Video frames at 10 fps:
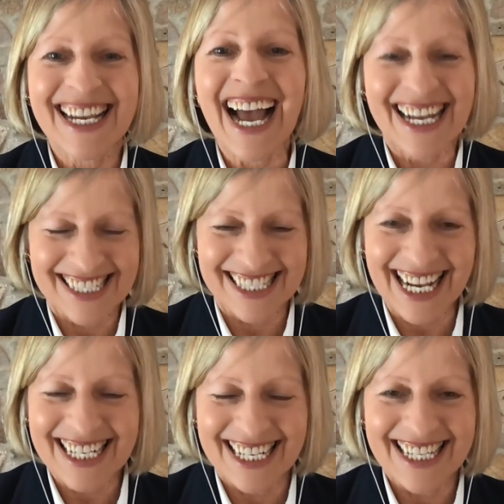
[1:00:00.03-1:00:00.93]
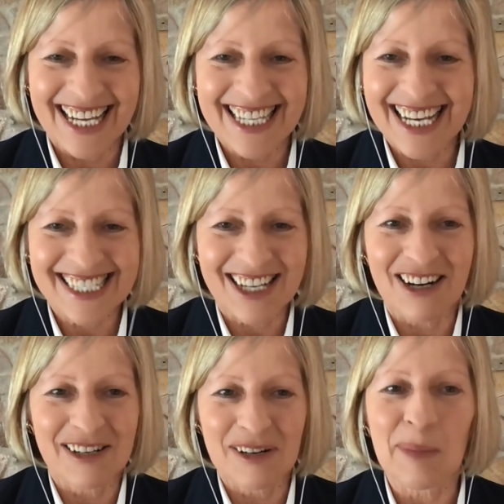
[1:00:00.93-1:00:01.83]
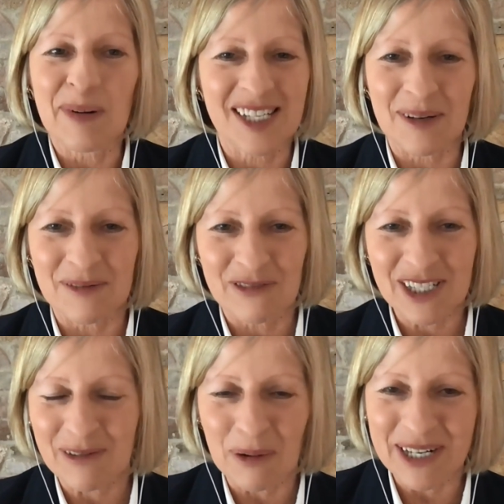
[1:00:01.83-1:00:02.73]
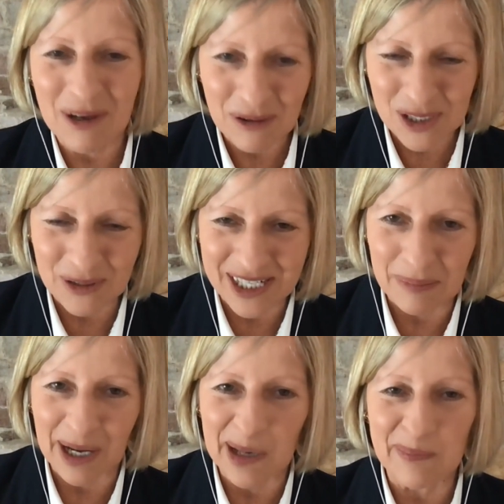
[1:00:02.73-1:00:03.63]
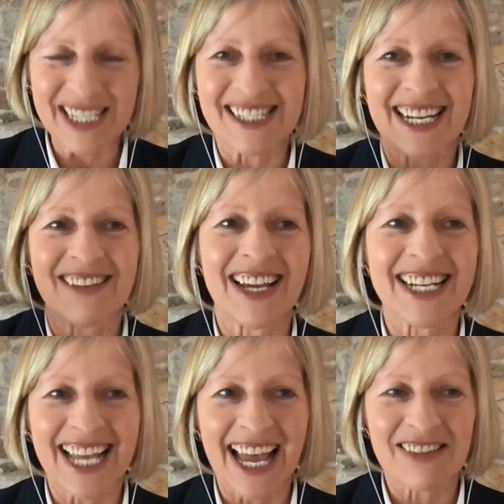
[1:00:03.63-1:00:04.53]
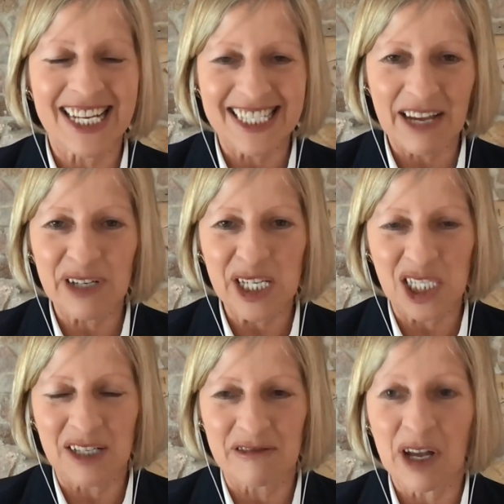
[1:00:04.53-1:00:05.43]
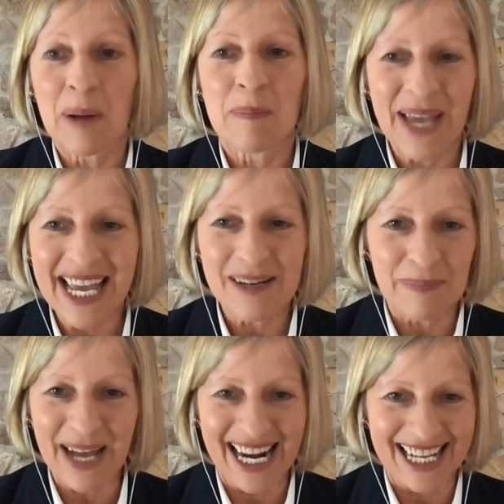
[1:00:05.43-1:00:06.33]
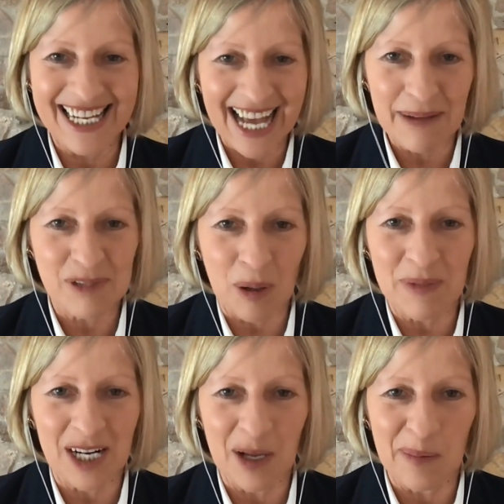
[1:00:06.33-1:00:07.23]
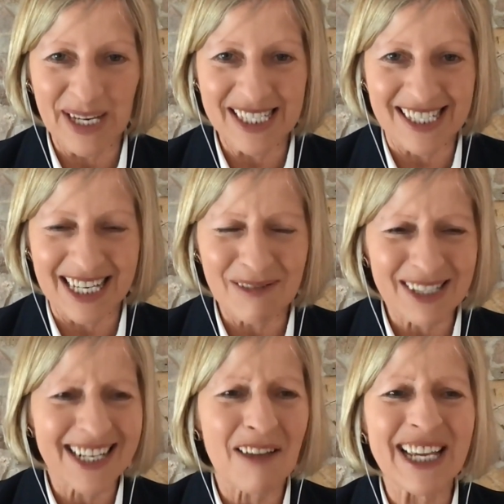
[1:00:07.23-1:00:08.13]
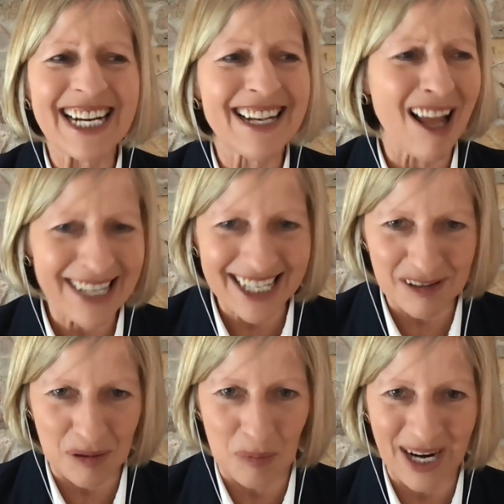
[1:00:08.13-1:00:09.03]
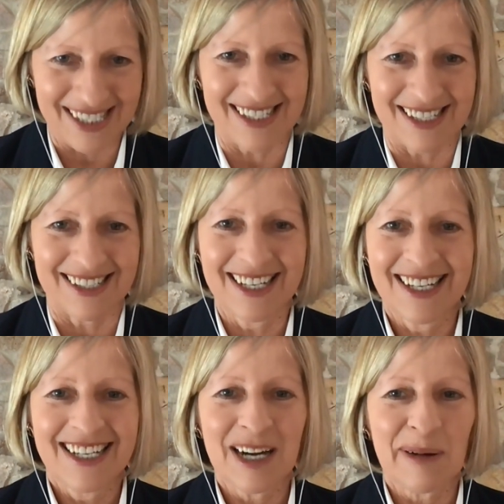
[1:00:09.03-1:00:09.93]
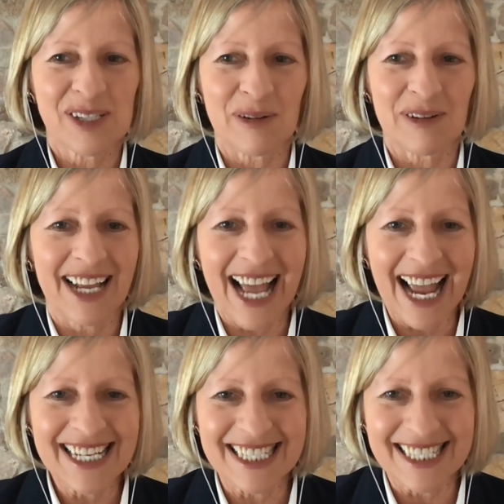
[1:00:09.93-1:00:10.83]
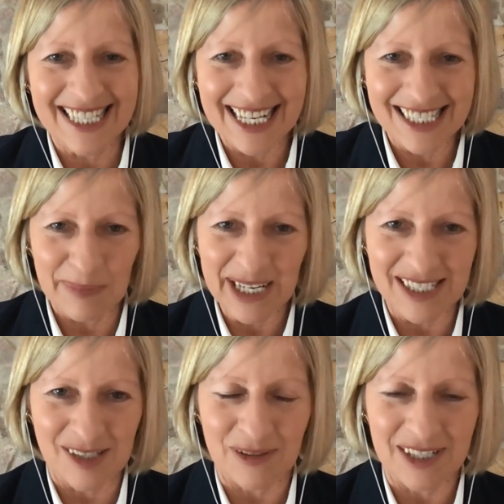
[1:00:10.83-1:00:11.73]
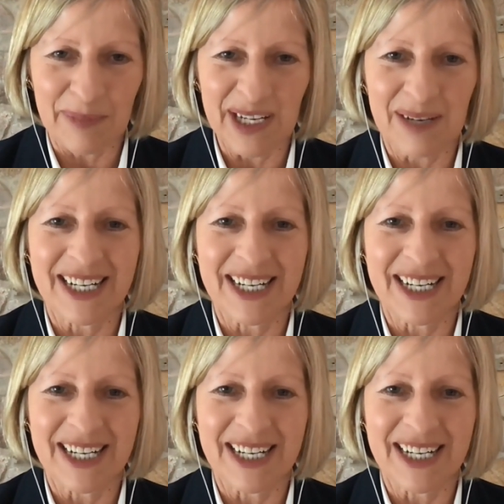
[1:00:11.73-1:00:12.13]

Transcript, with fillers: Yeah, exactly. That that's kind of normal. So first of all, we're not talking about obesity. And then again, their definition of beer belly, abdominal obesity, it was nothing like the Western, you know, it was sort of like eighty centimeters or something.